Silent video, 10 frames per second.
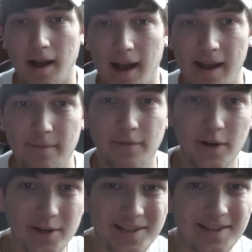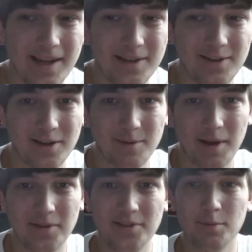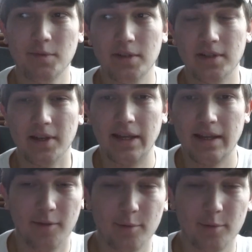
I'm very excited to talk about this movie today.